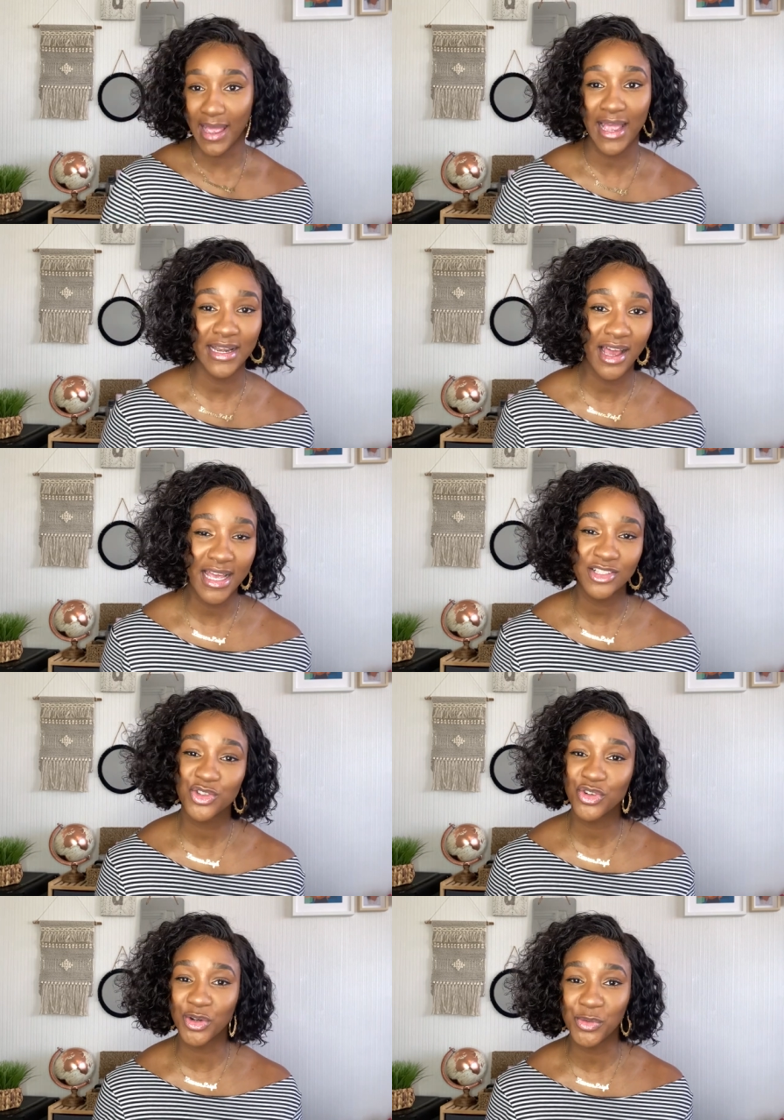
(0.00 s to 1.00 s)
And I
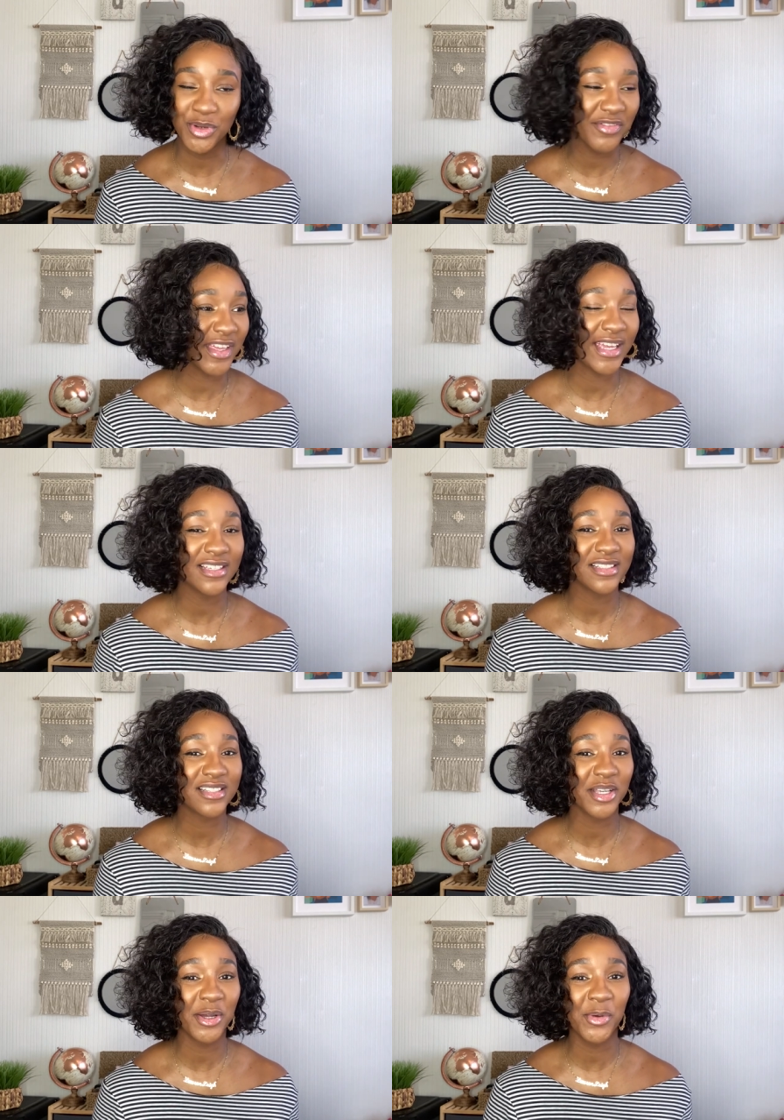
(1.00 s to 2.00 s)
struggle with it.
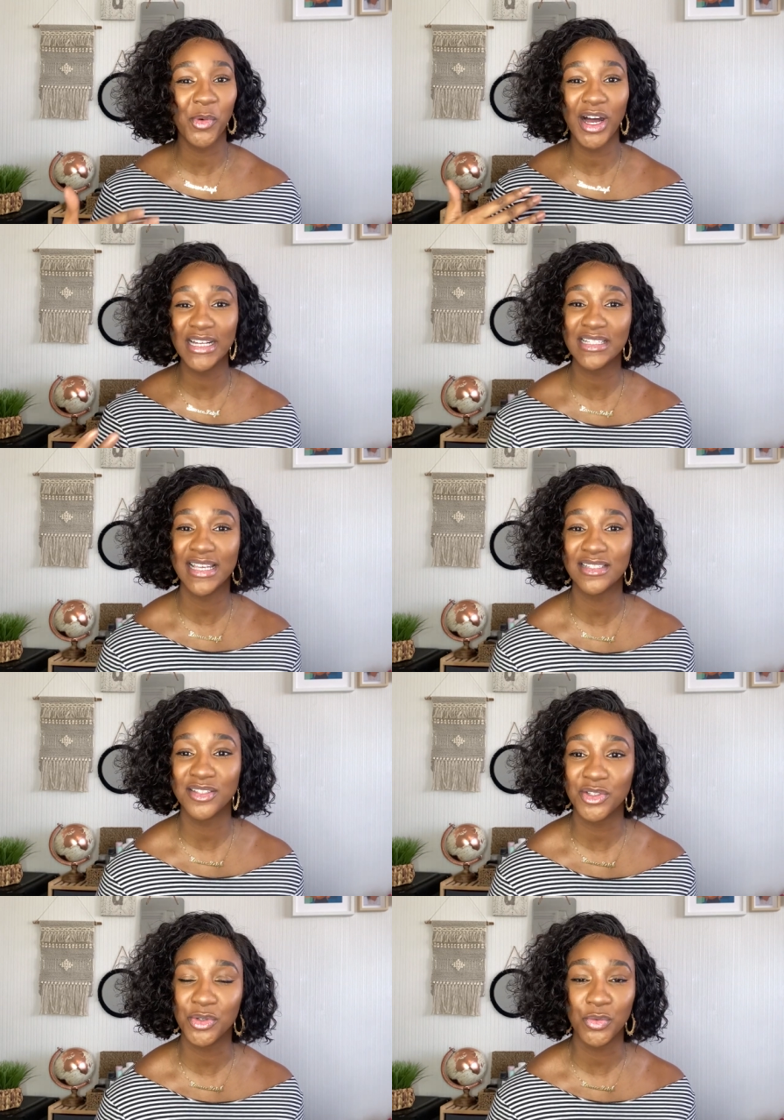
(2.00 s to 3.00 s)
So what I tend
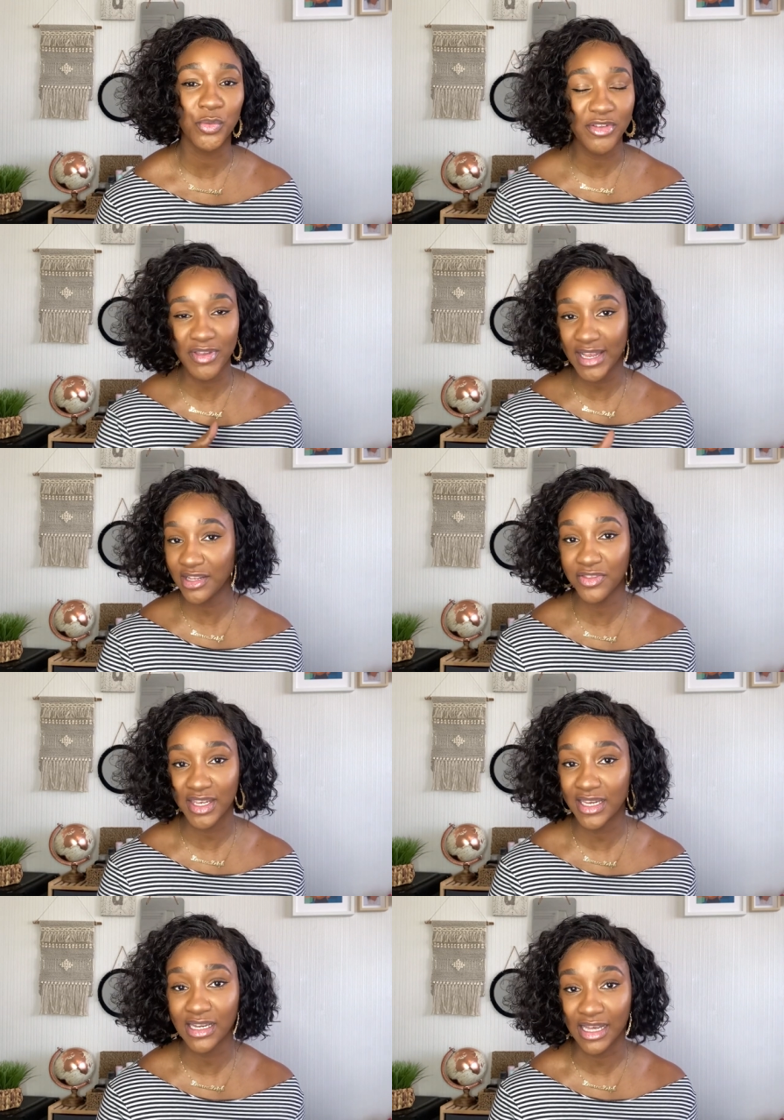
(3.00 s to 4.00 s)
to do with
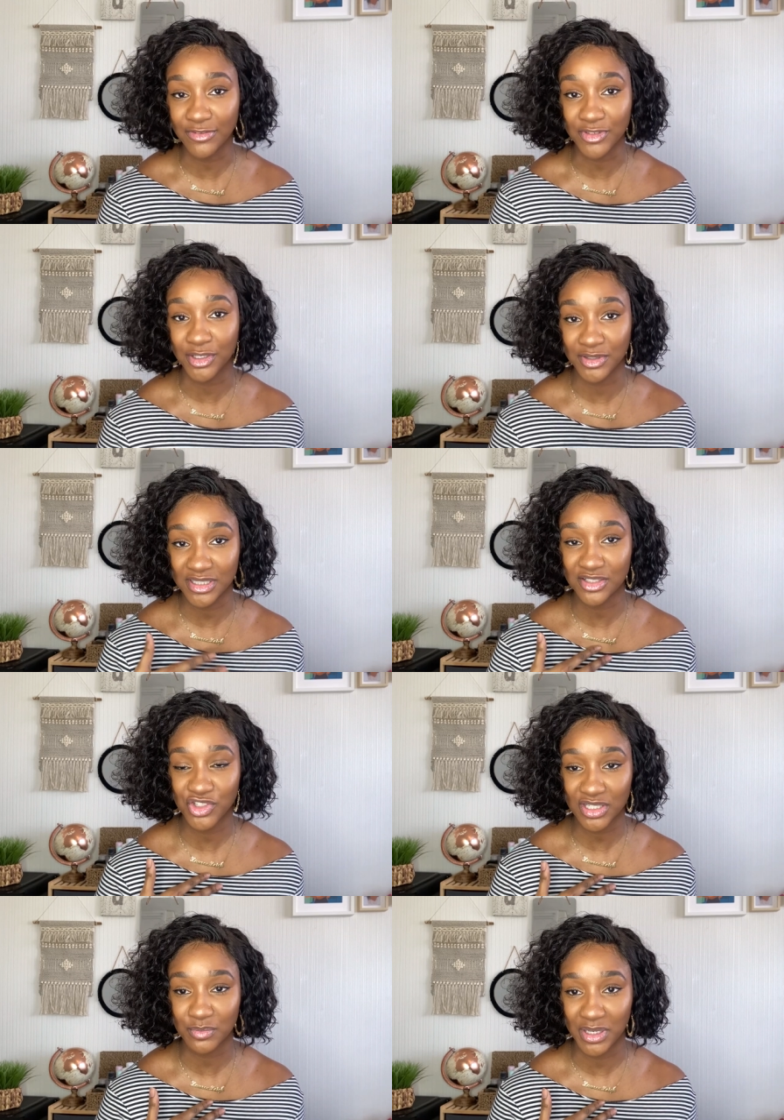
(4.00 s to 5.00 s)
anything in life though, this is
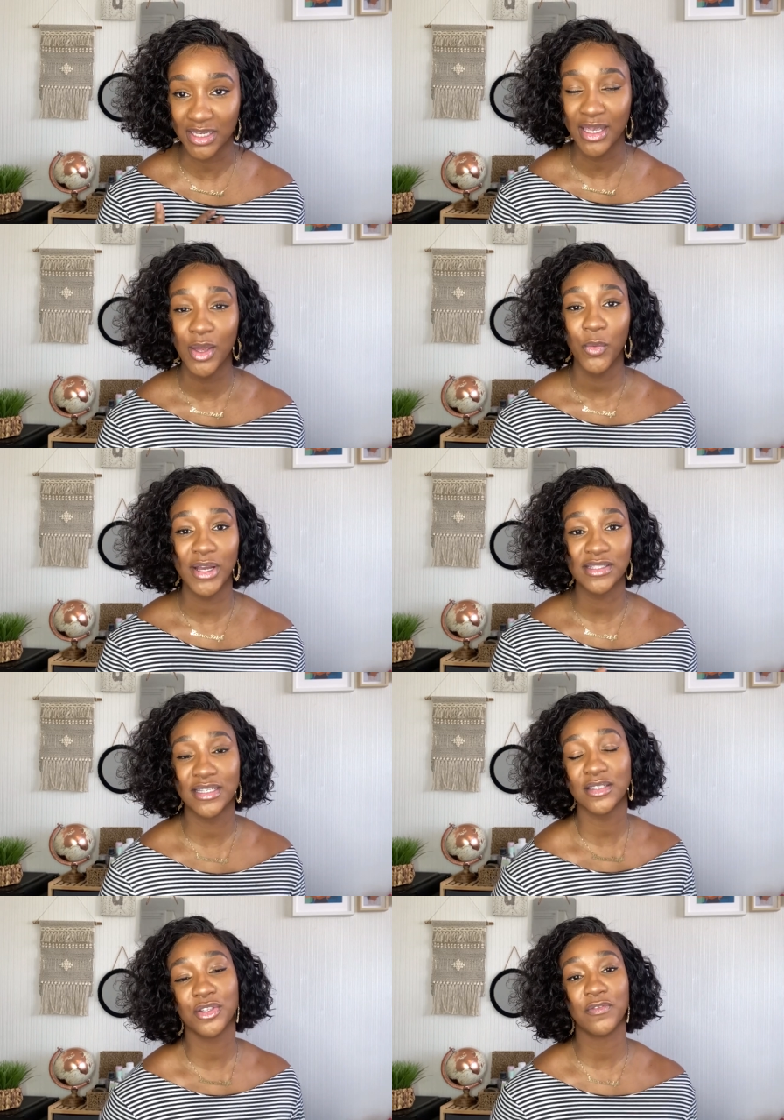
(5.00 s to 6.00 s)
just me, what I
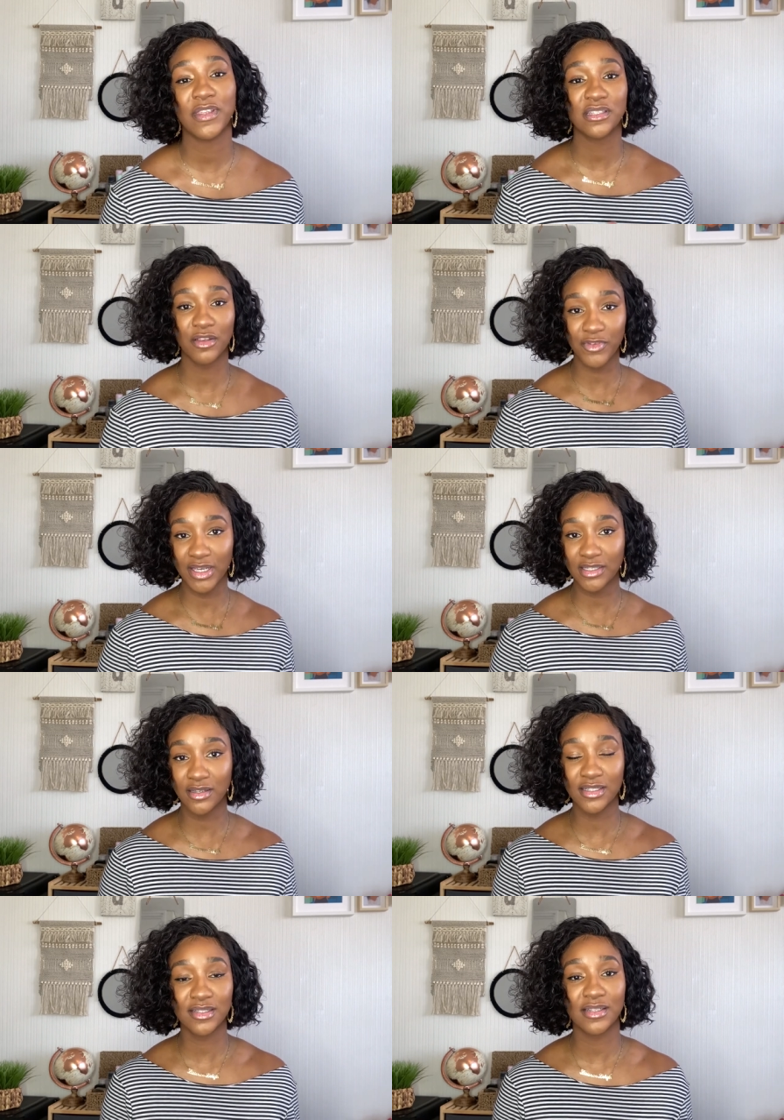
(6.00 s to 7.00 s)
tend to do, if there's something I don't
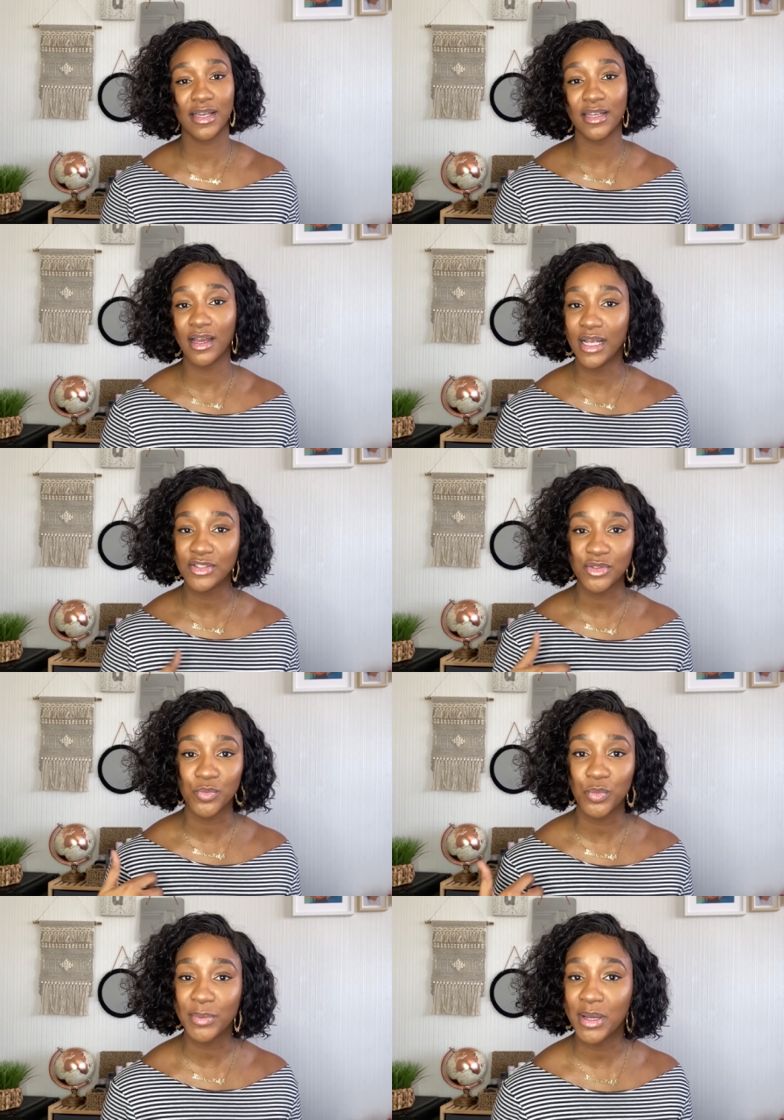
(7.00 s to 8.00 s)
understand, I just
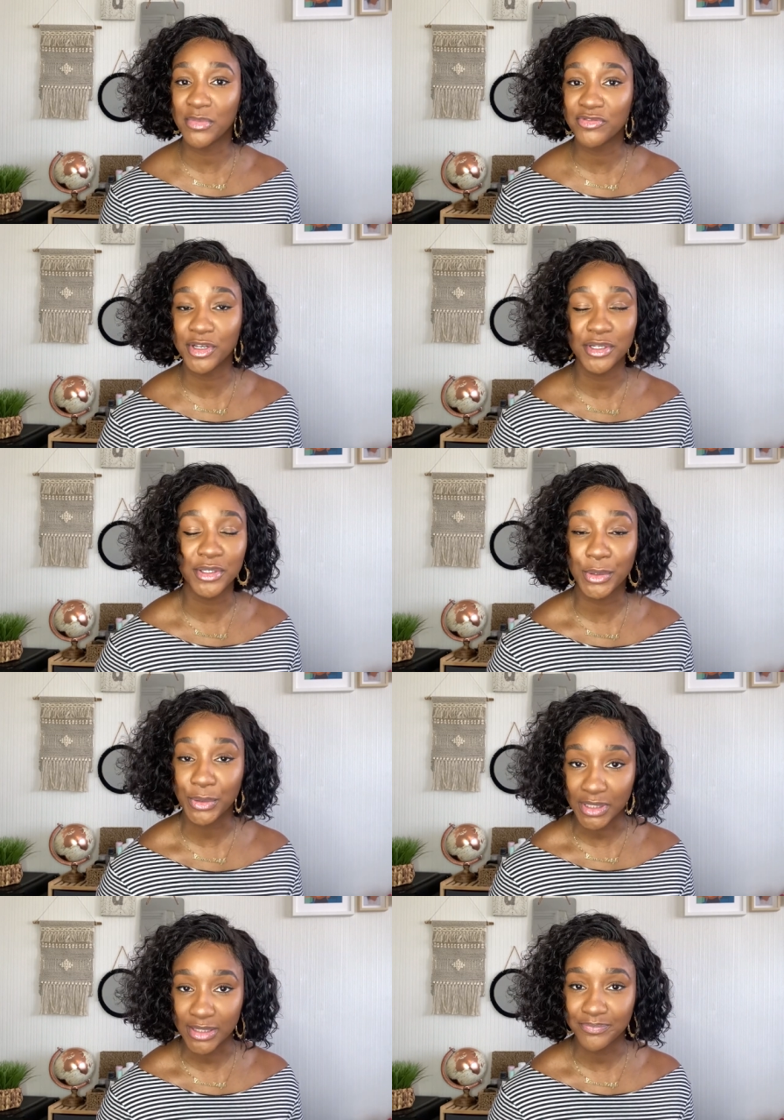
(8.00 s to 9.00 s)
whip out my phone and
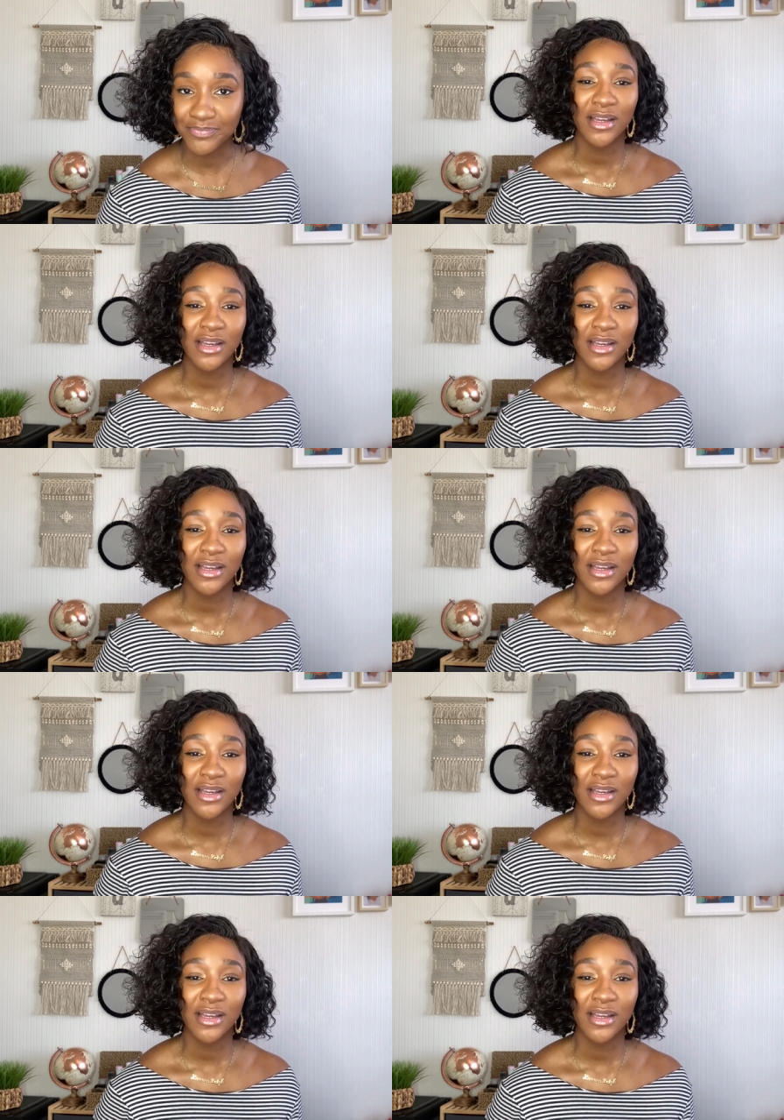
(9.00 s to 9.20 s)
Google it.